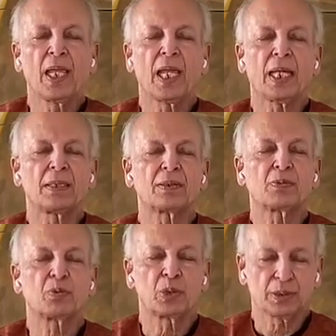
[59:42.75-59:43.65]
and it's a
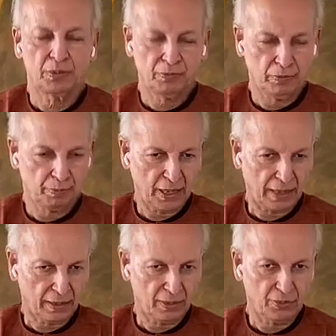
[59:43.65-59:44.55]
wonderful
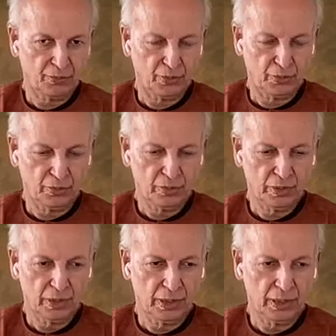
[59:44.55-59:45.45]
practice for your
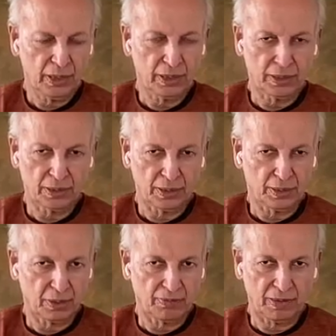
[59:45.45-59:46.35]

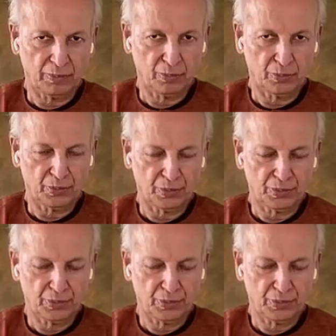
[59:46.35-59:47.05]
interstitial fibrosis